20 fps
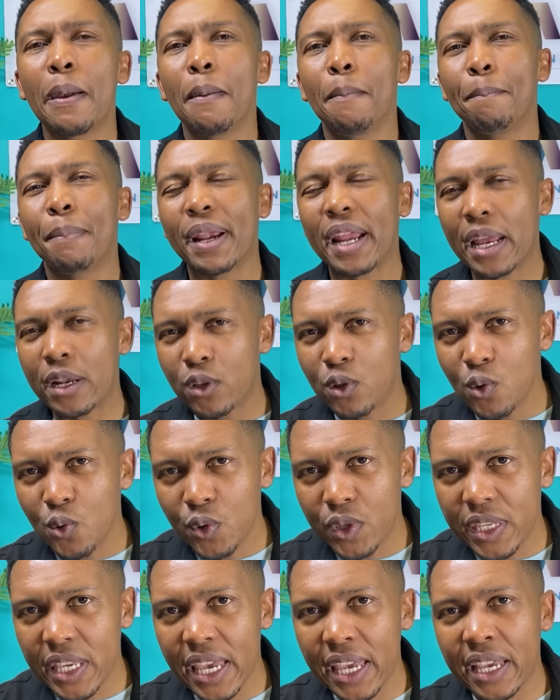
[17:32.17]
but I do
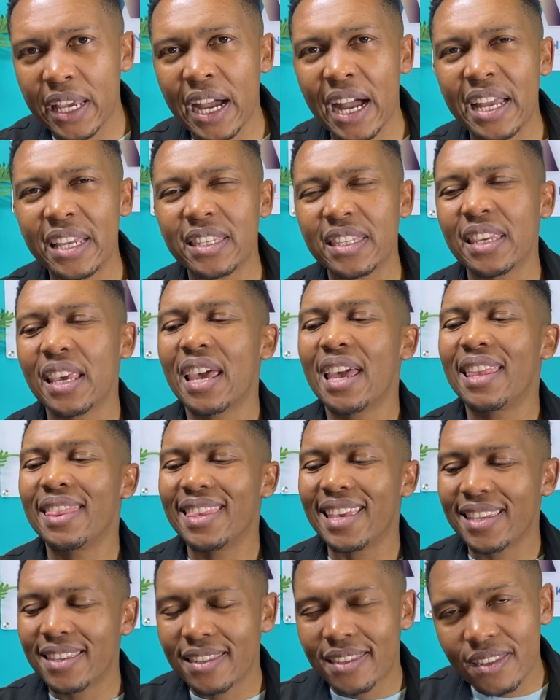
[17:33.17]
say, guys,
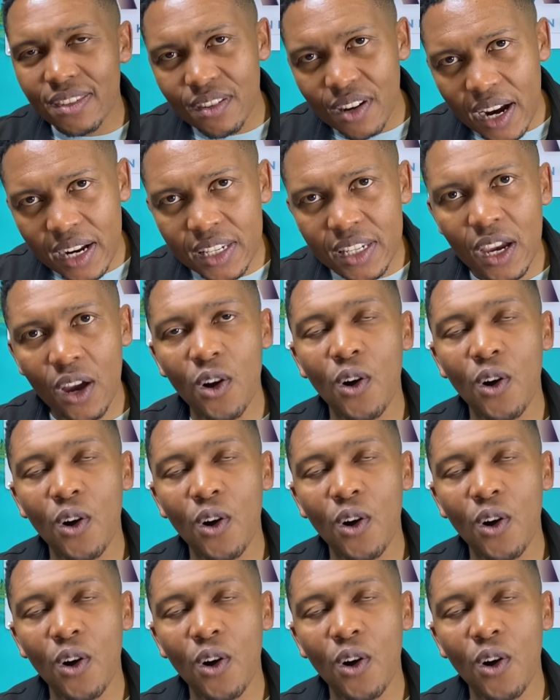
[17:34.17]
the structure